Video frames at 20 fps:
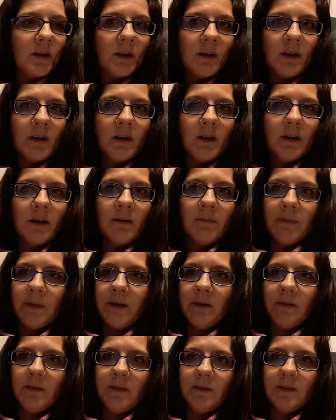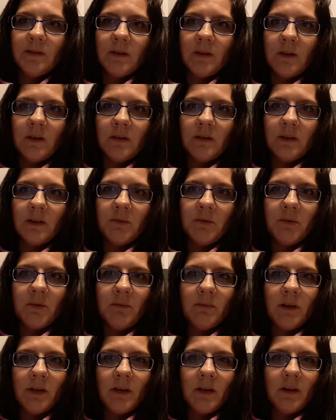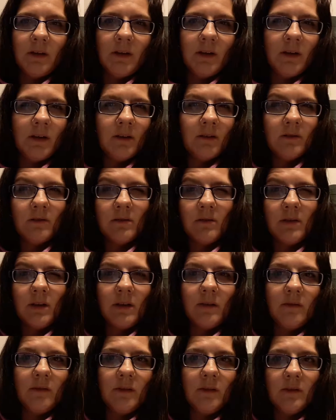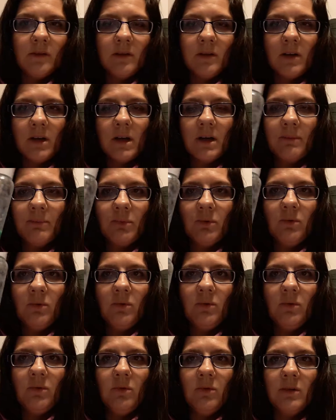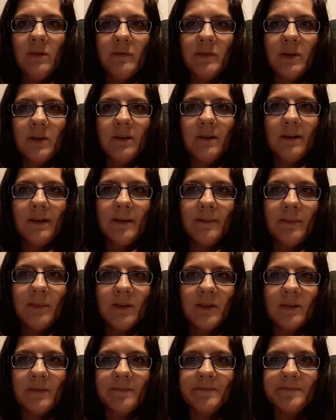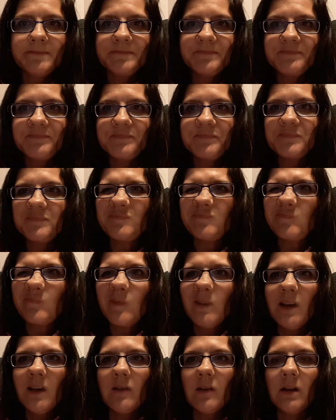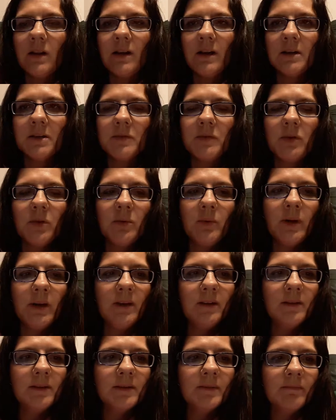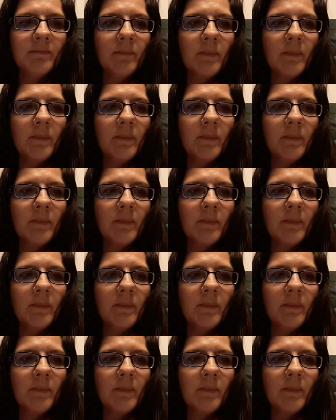But it is starting to get warm again now, so I have used a couple of times in the last few weeks.